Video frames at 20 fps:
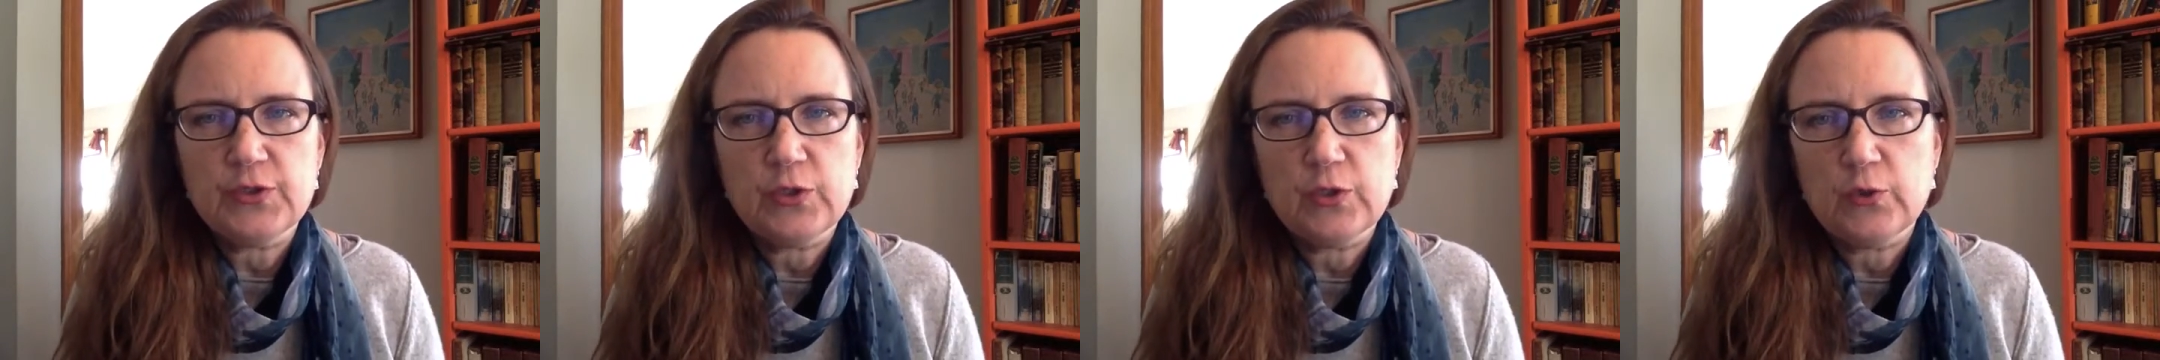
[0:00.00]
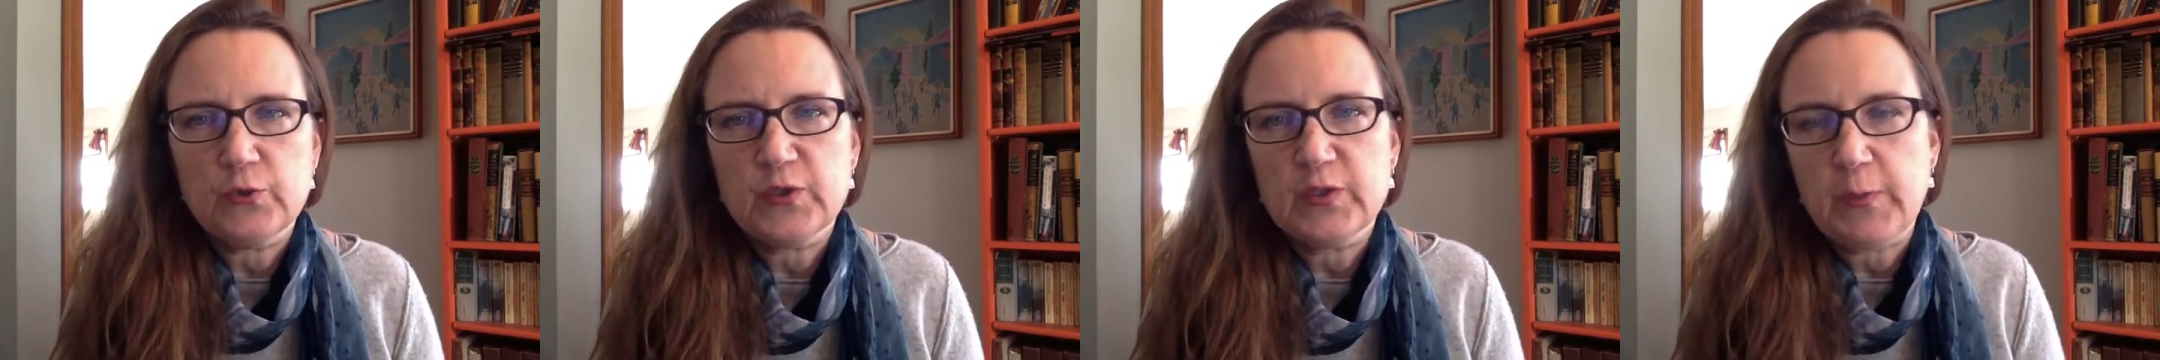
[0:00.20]

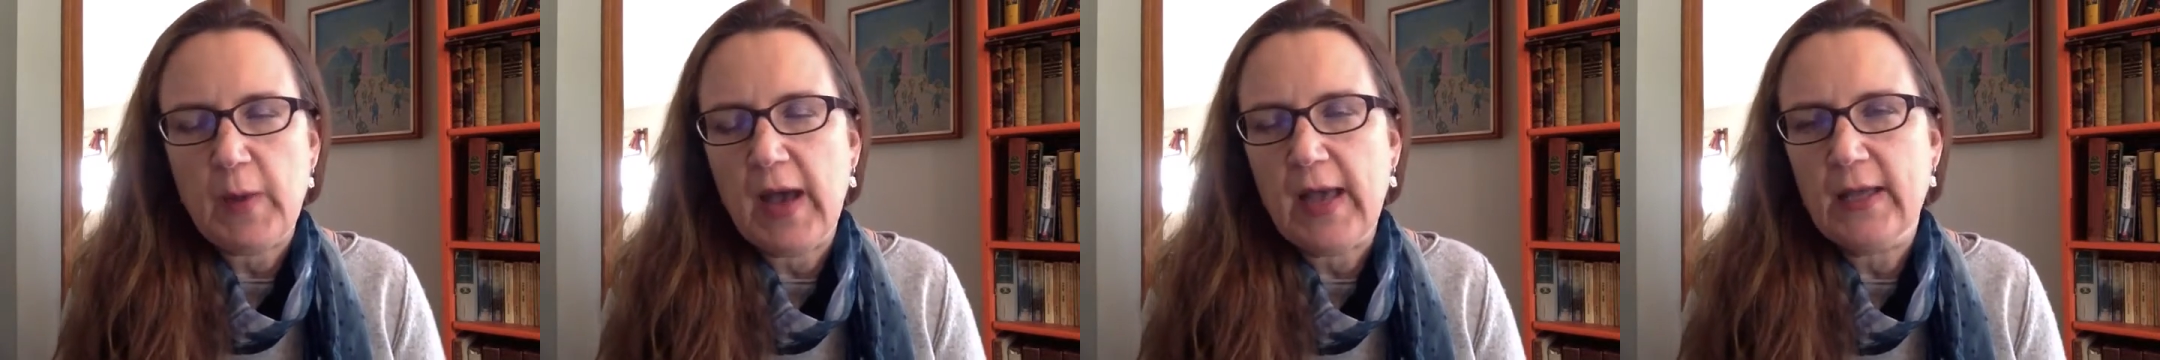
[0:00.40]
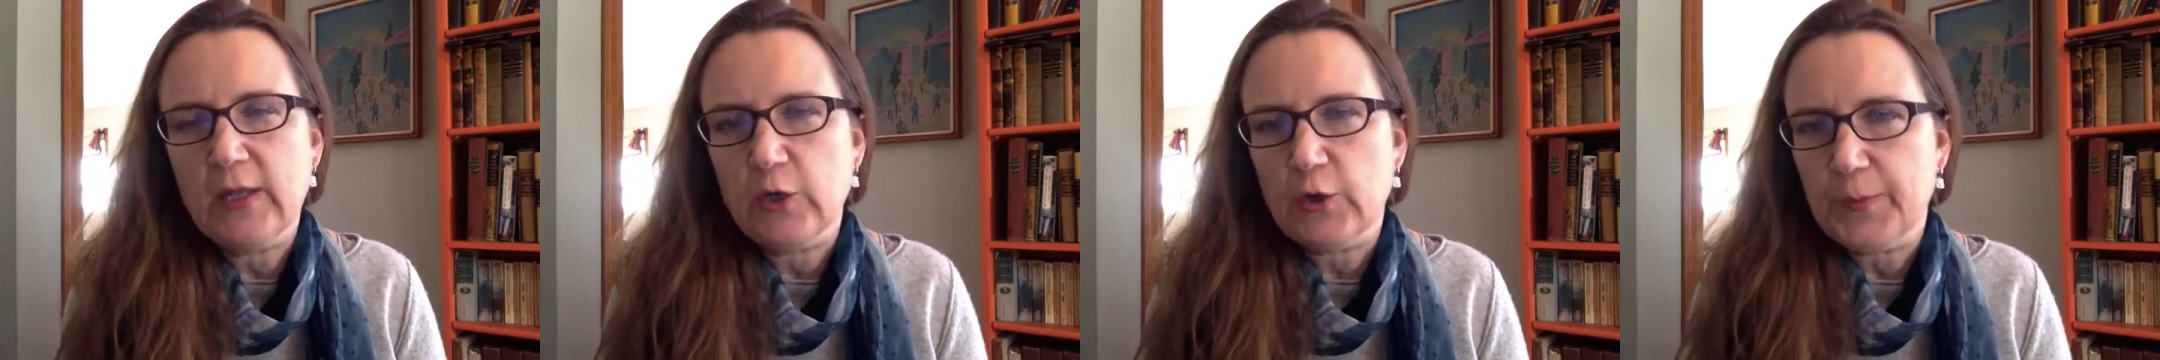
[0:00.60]
to
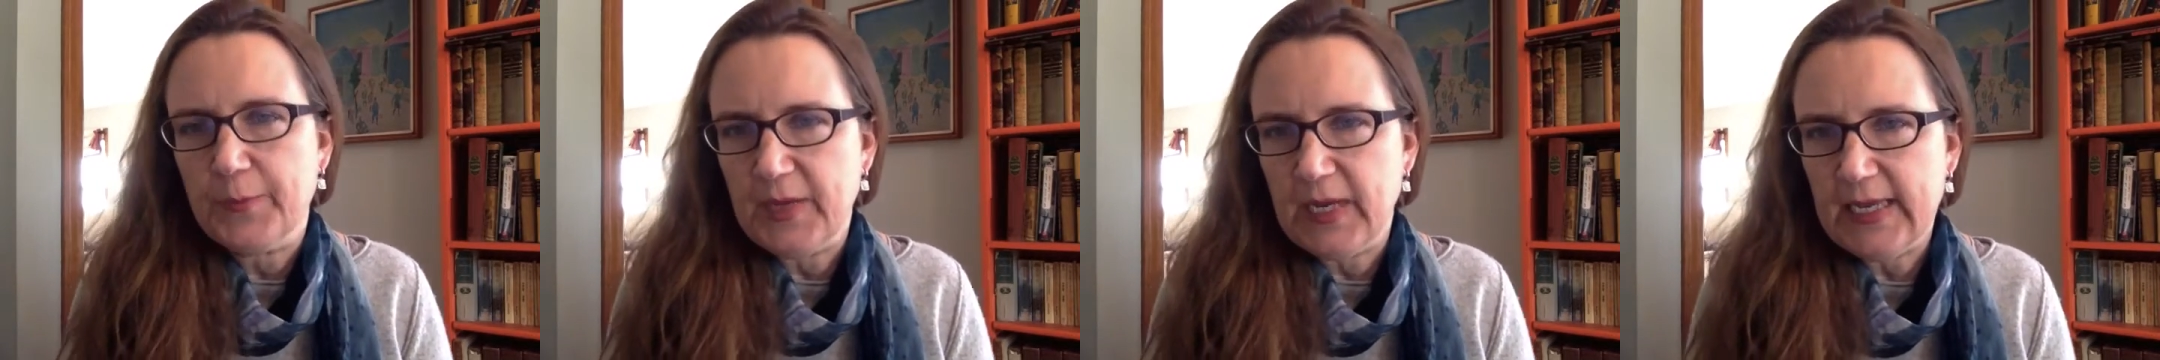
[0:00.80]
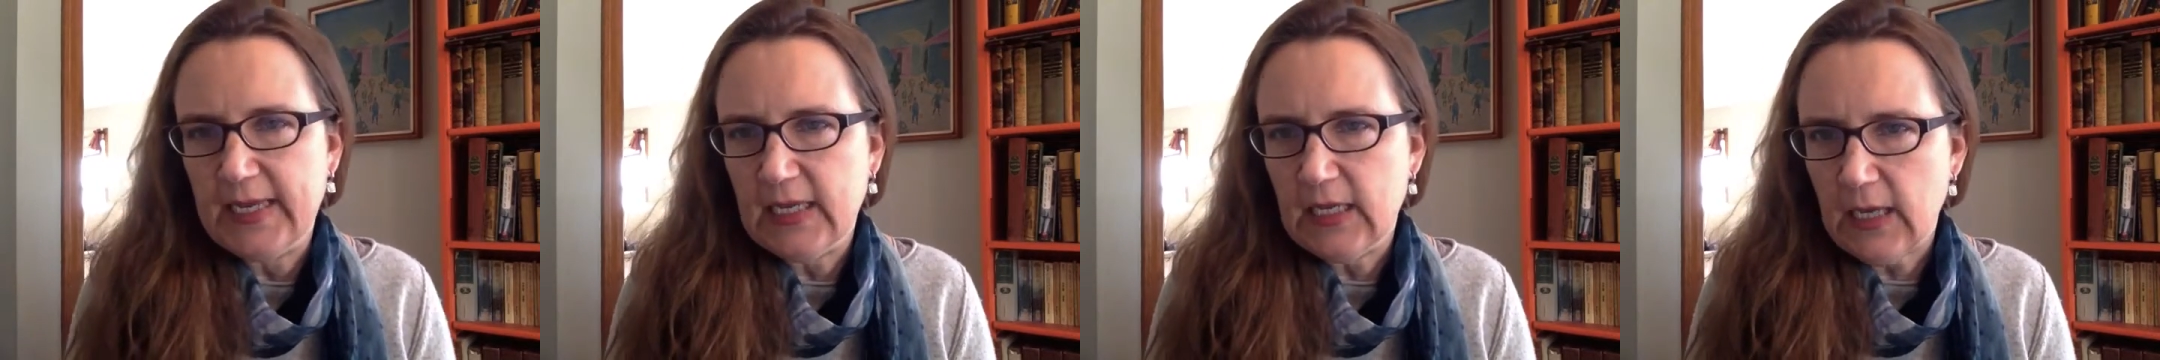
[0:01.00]
smile or
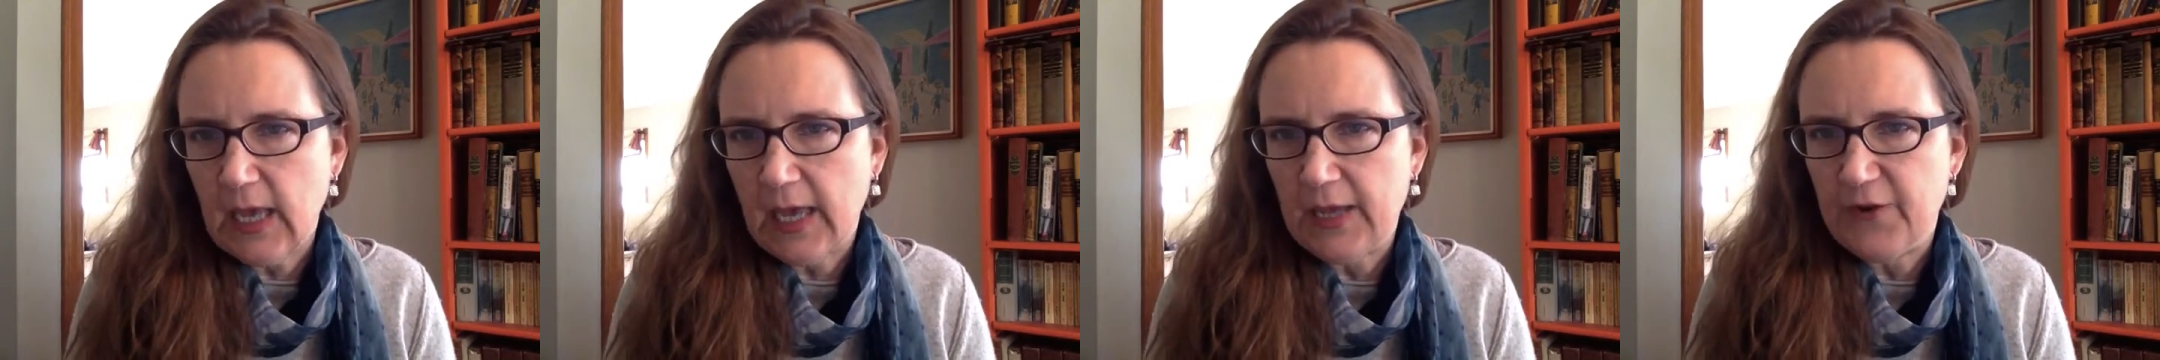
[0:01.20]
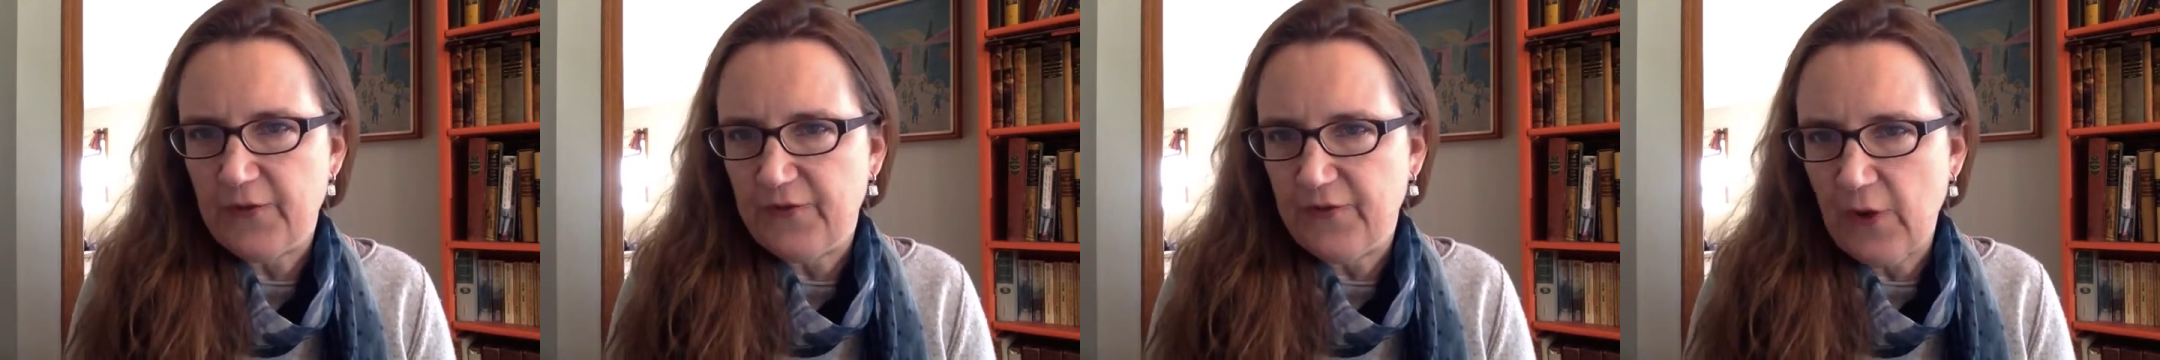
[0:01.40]
blink
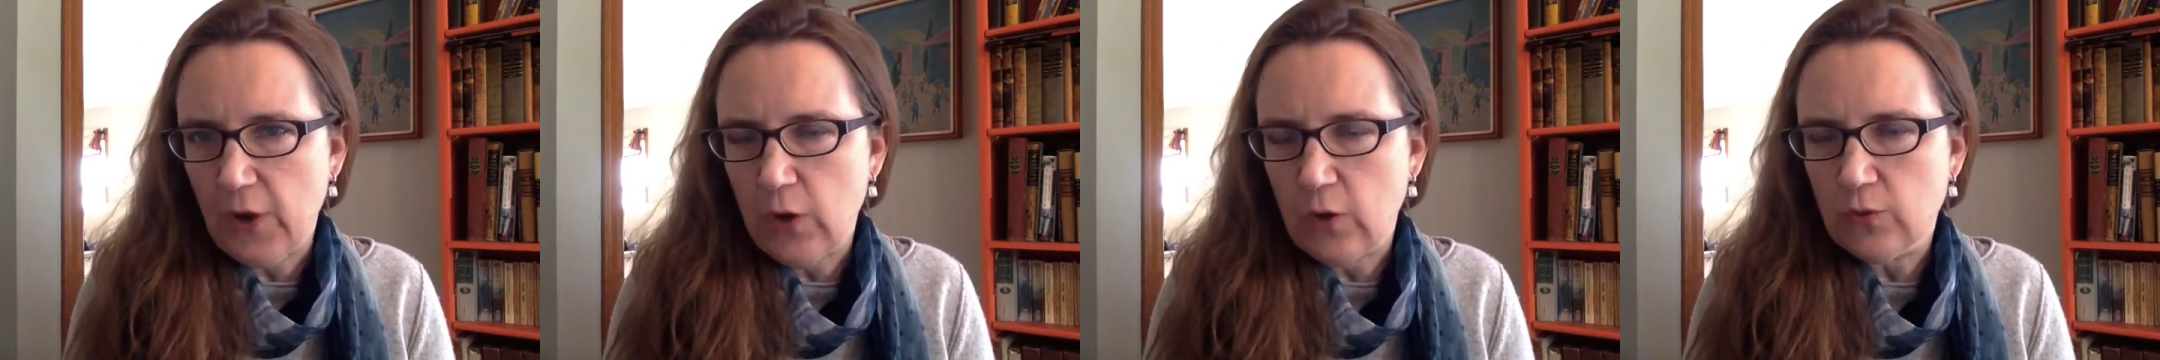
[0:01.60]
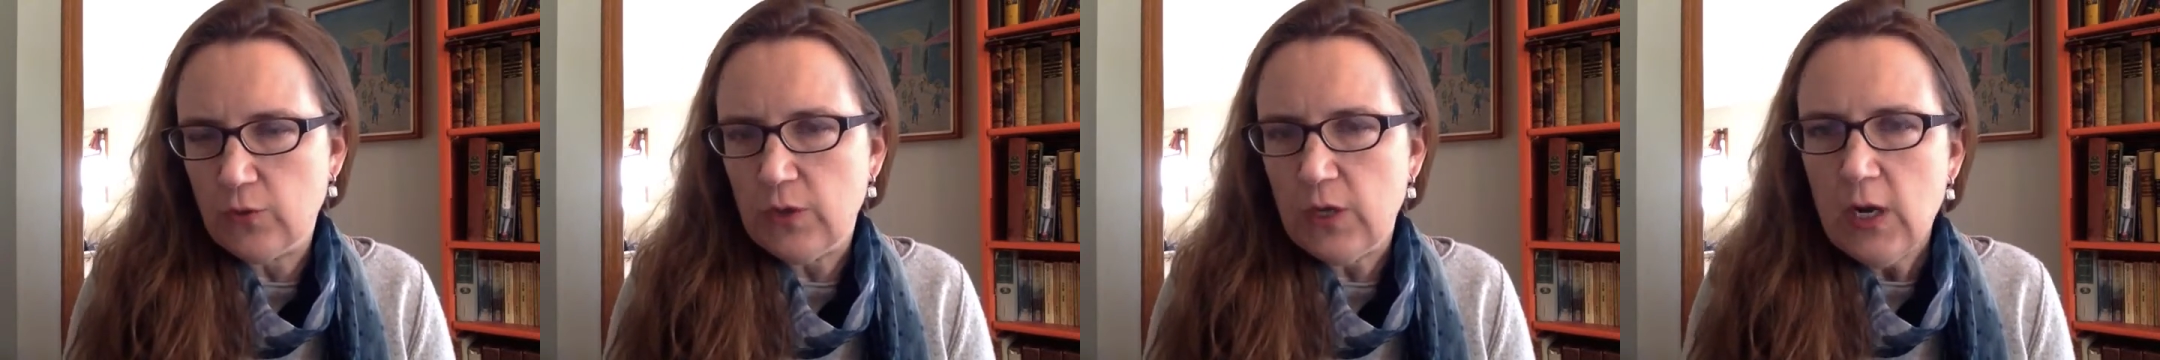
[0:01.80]
at a
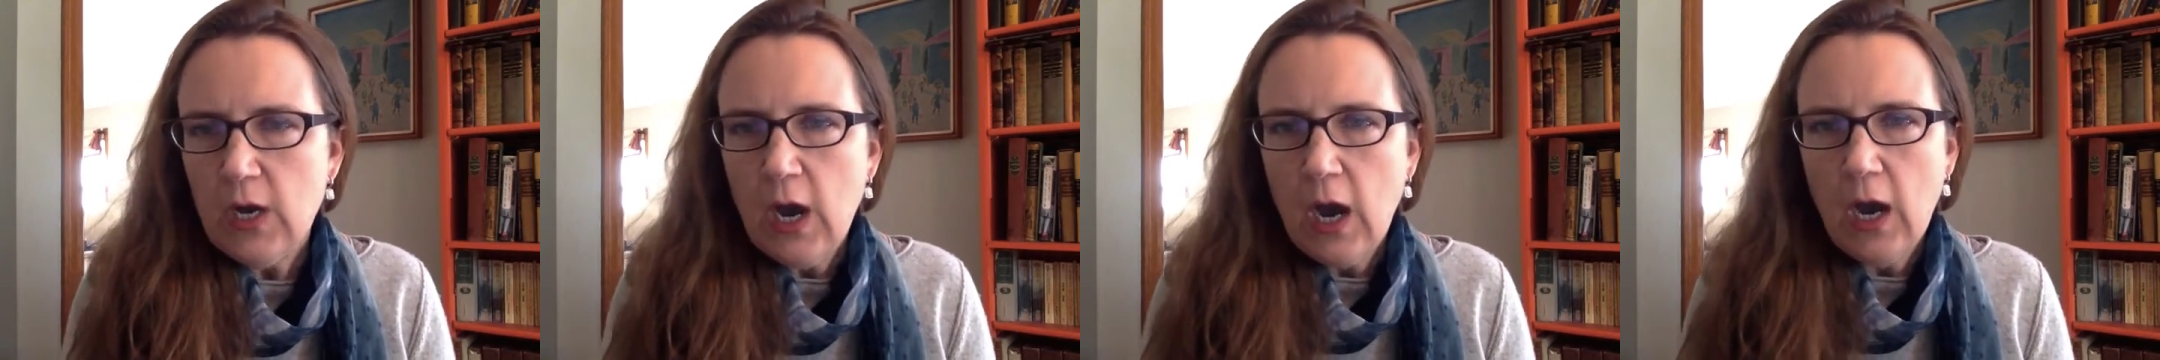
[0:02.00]
phone